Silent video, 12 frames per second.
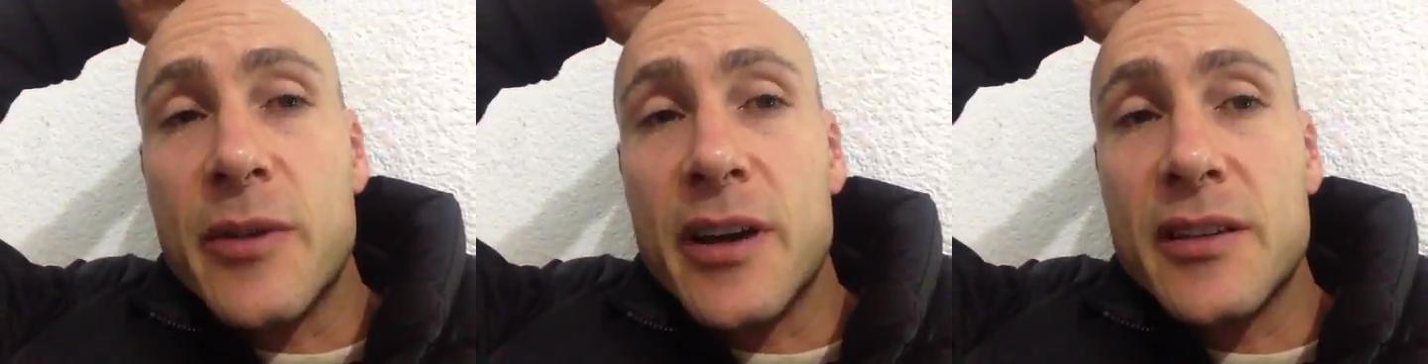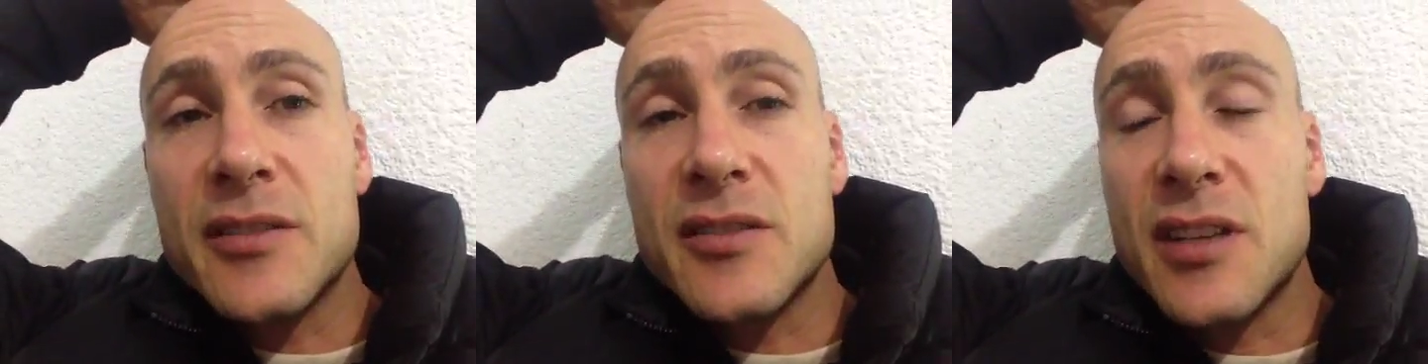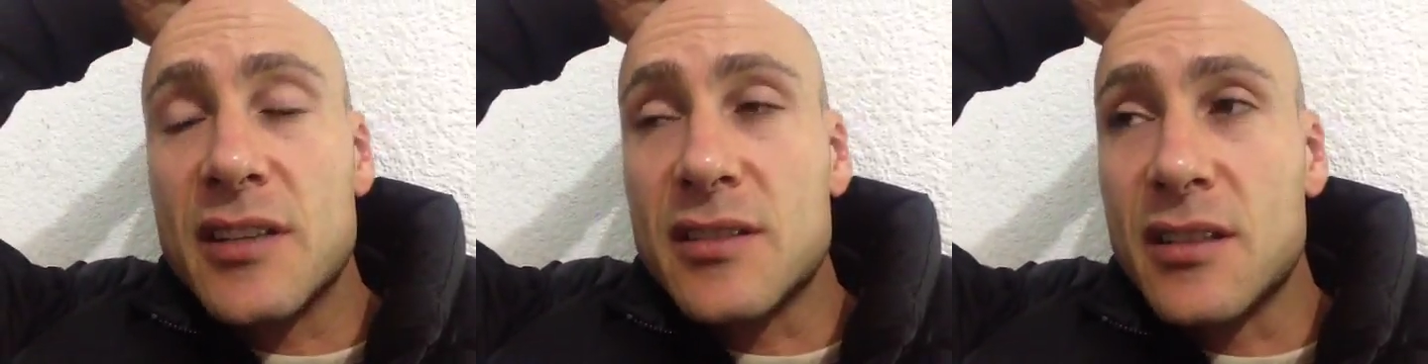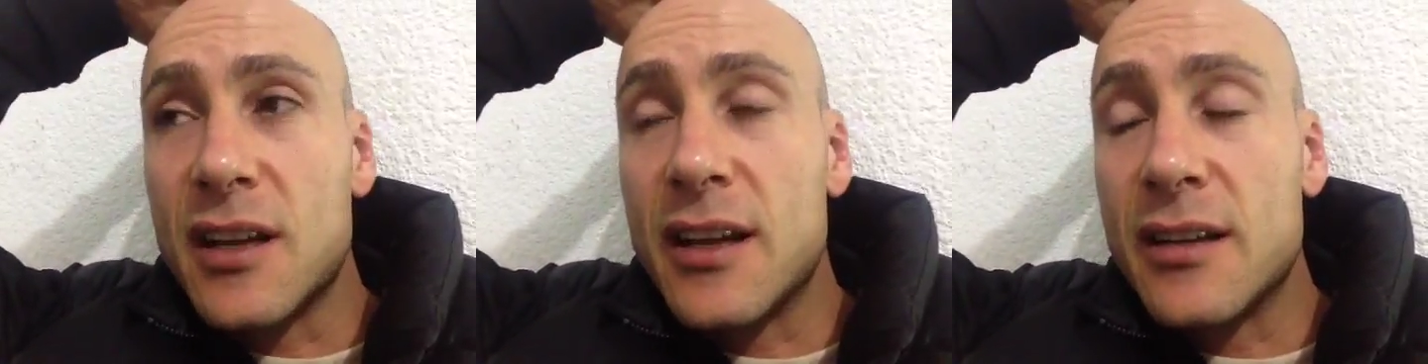I exercise
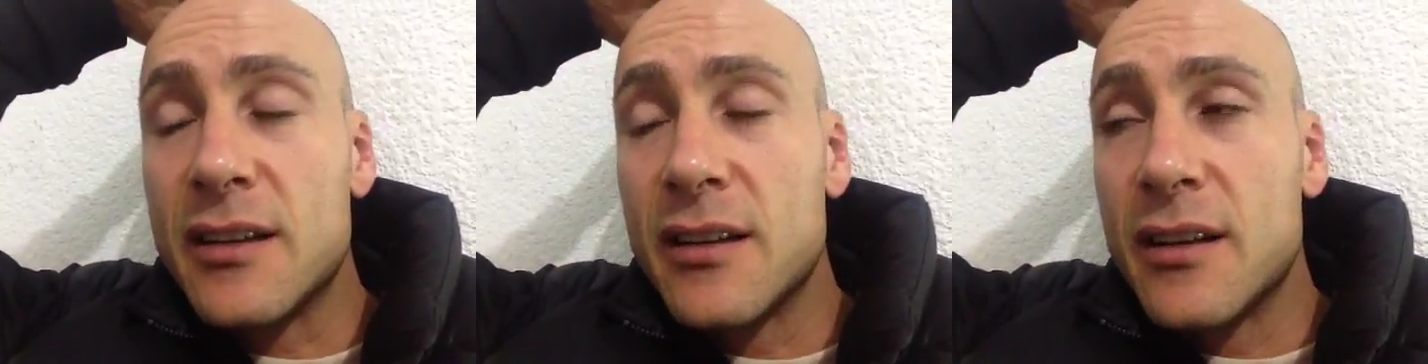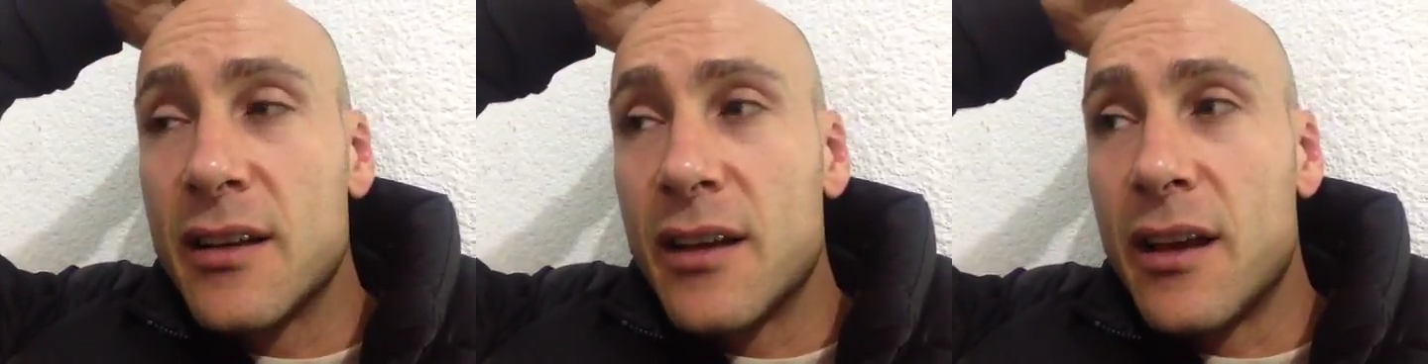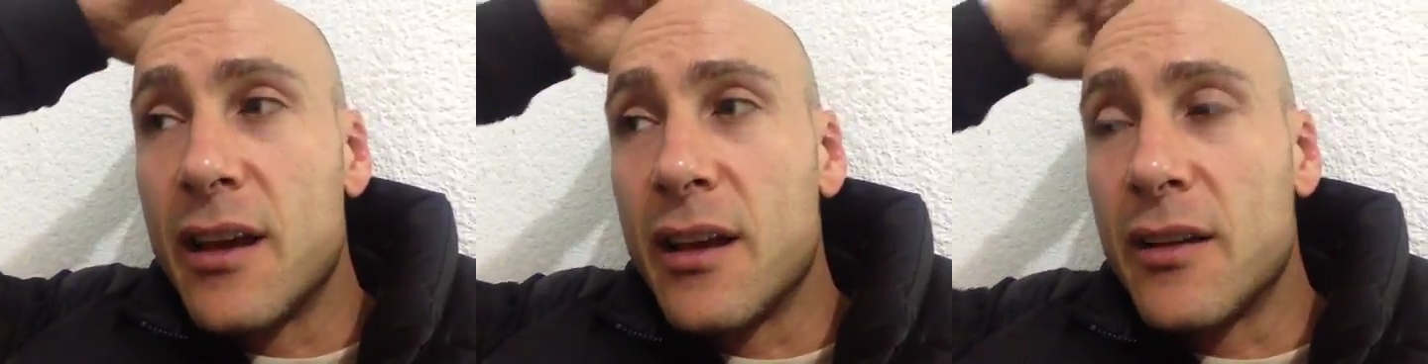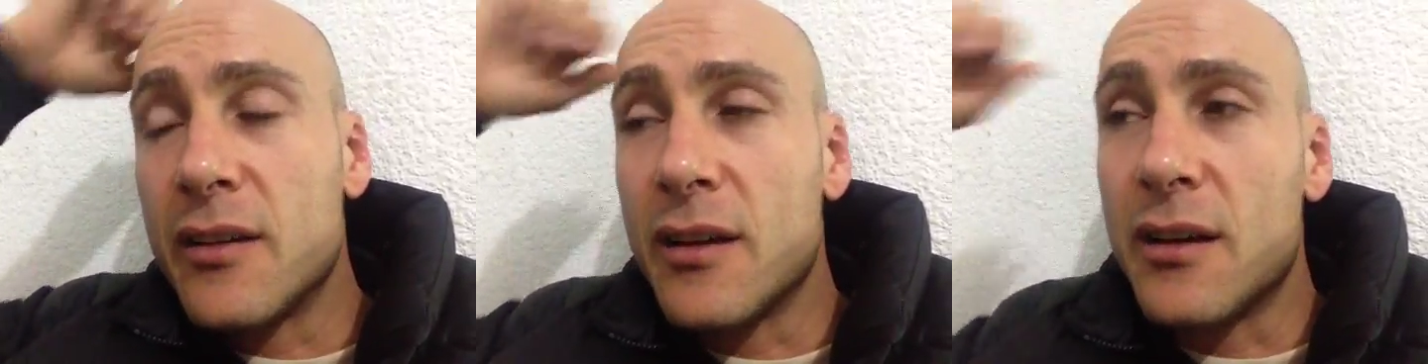a lot,
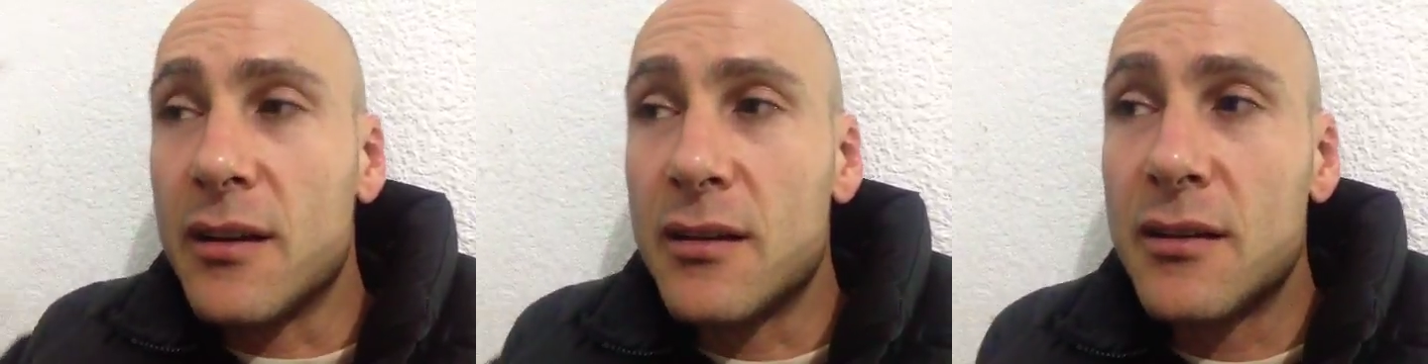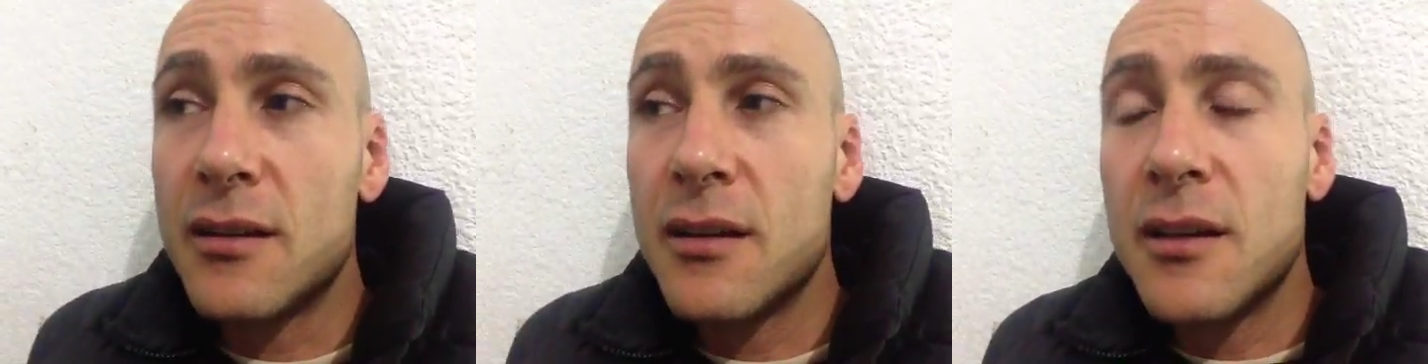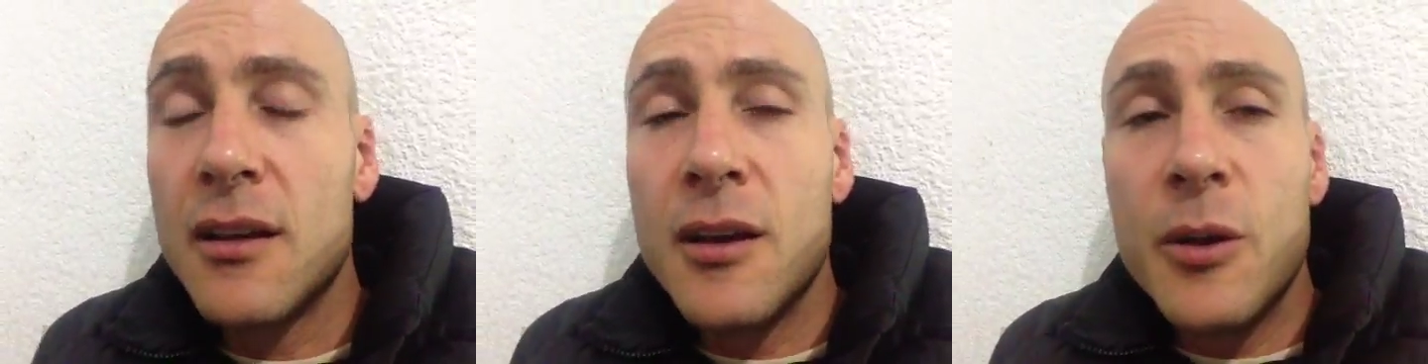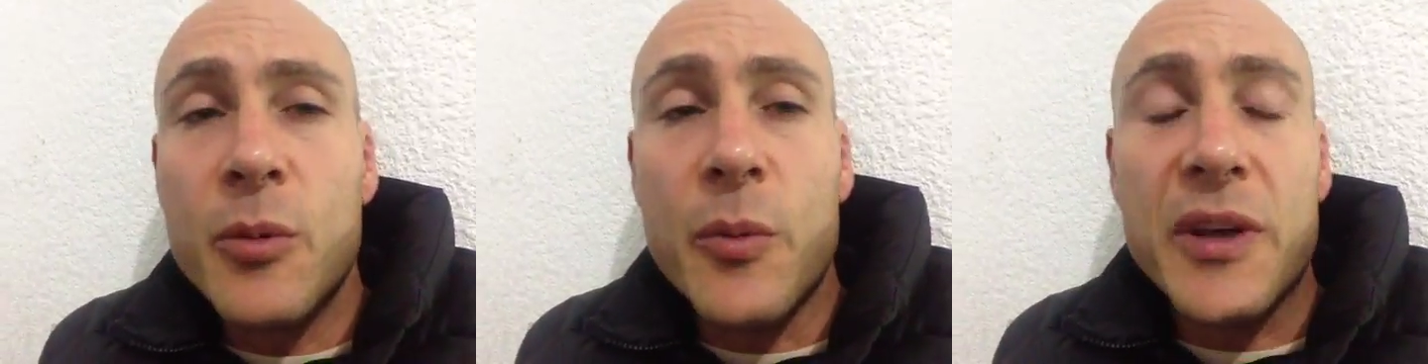and
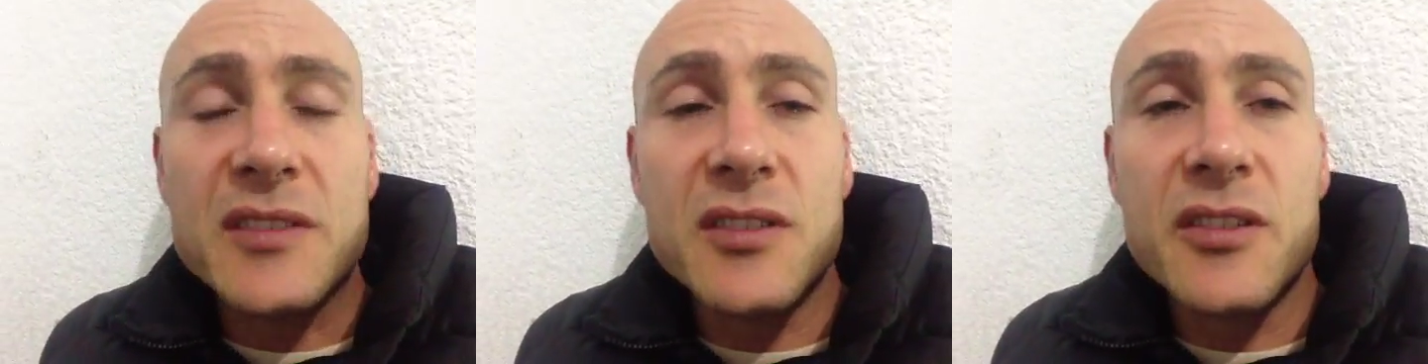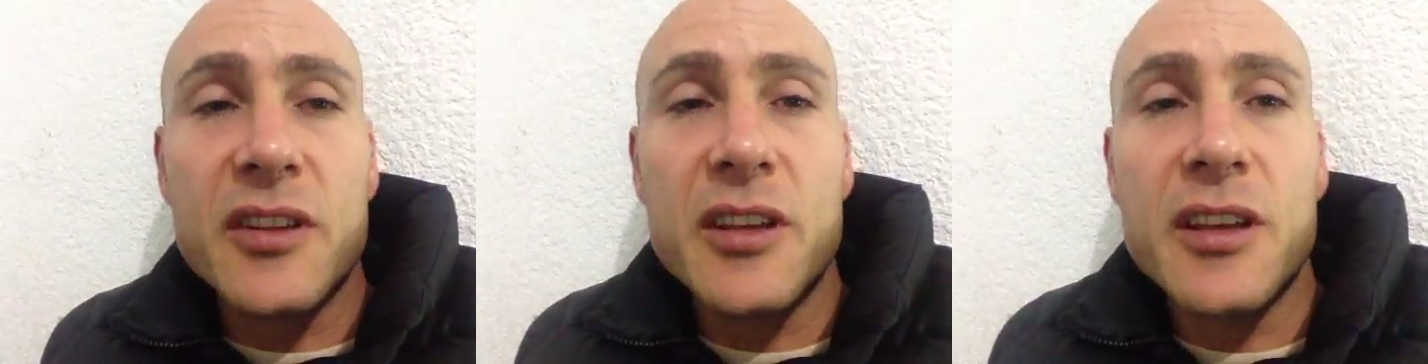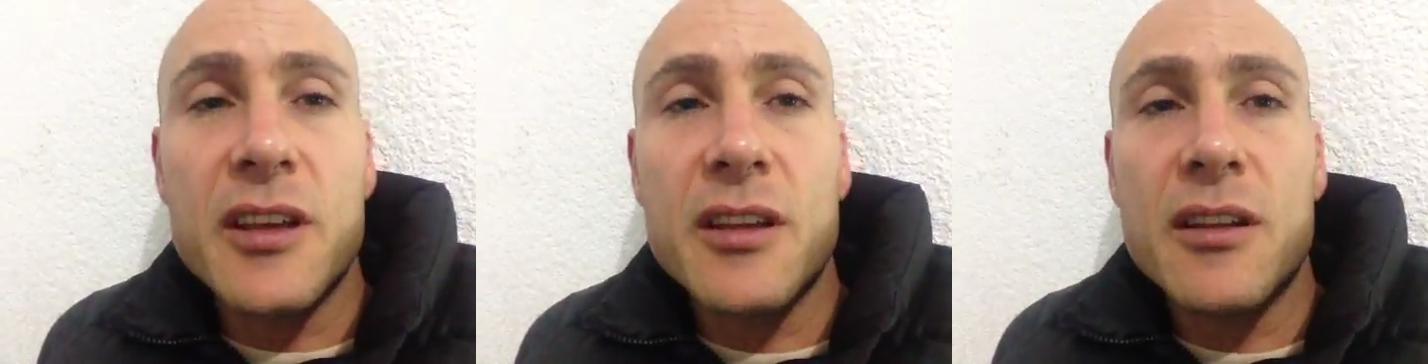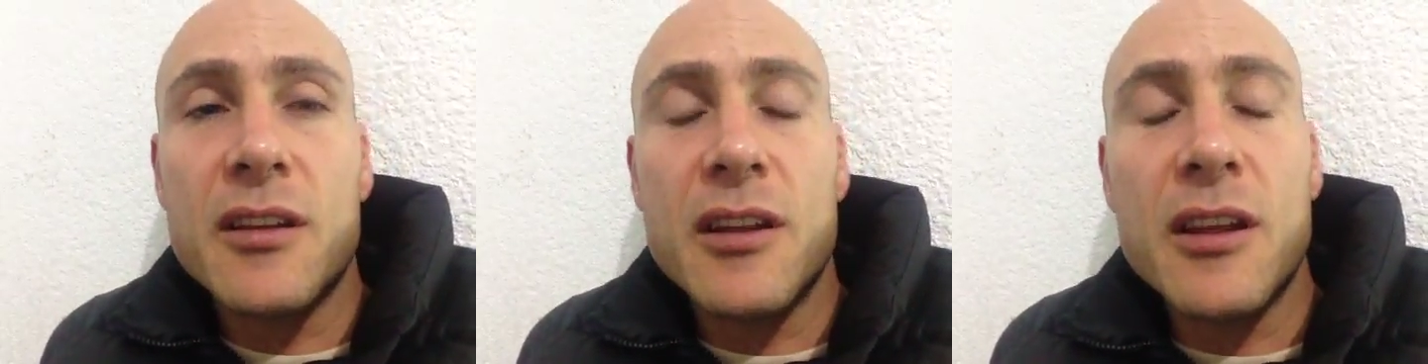but basically
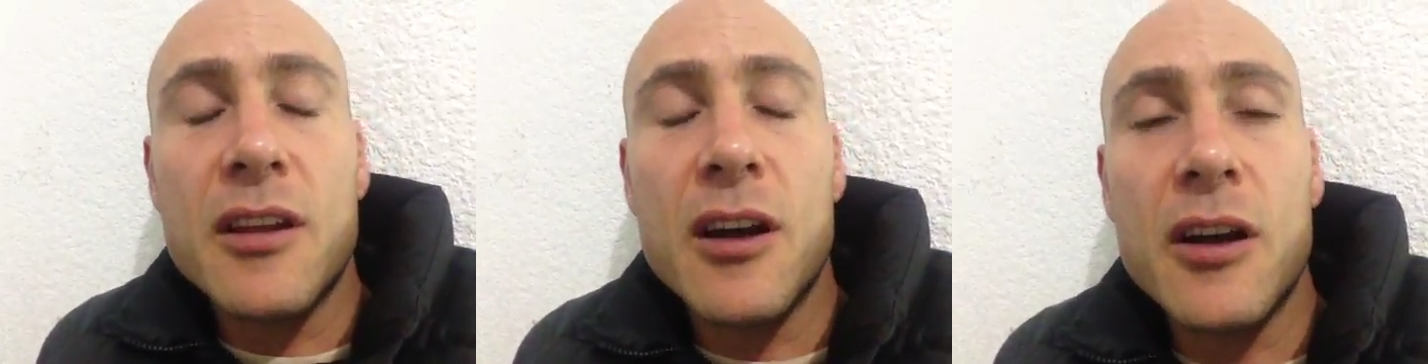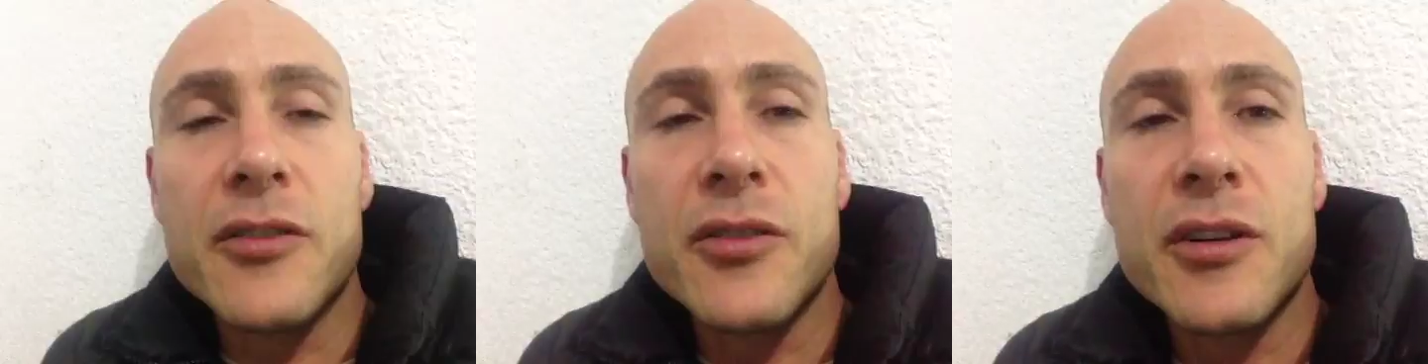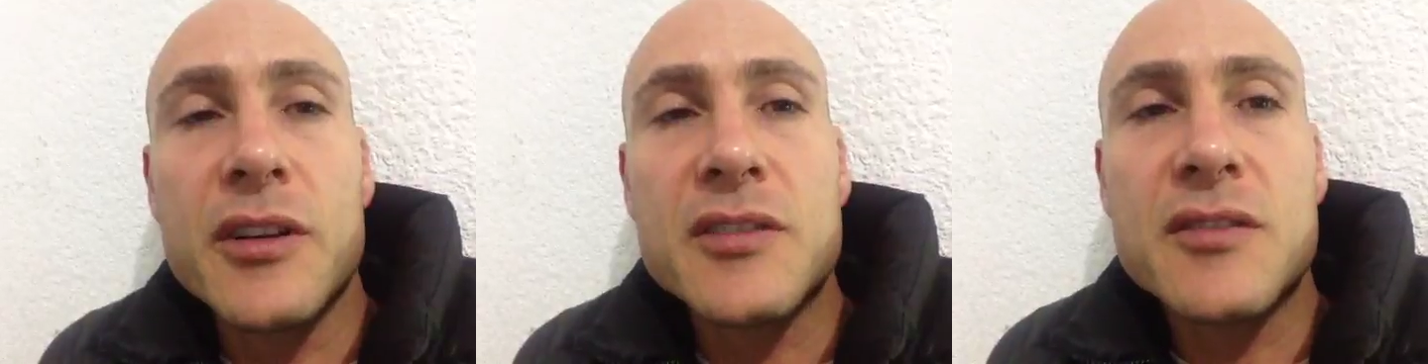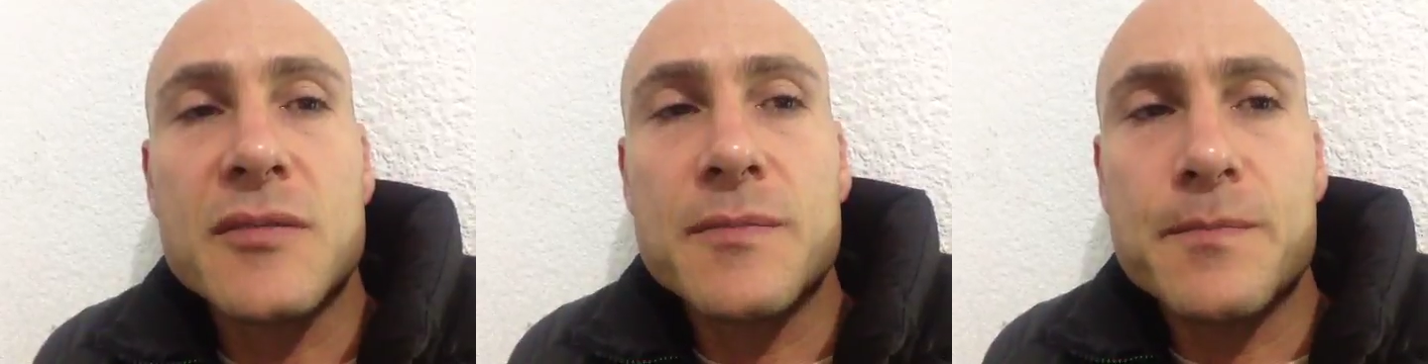in
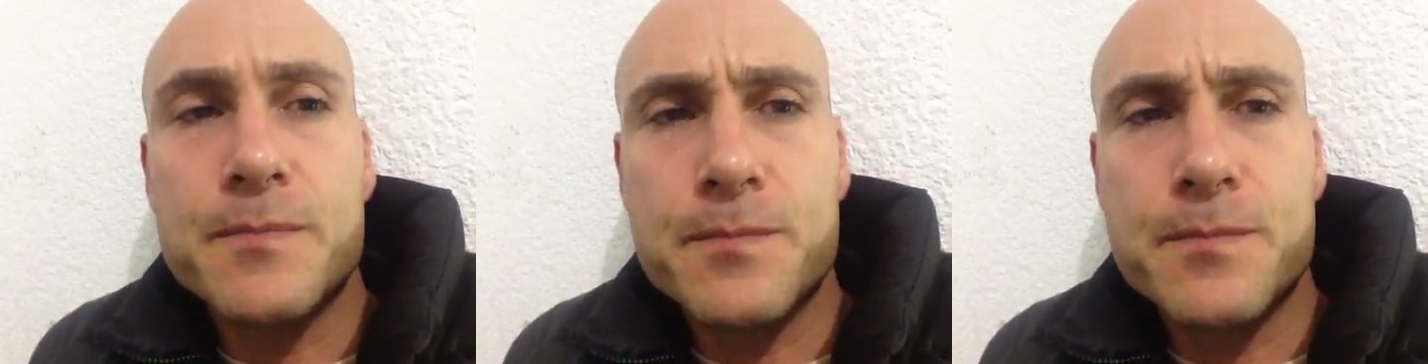Honduras,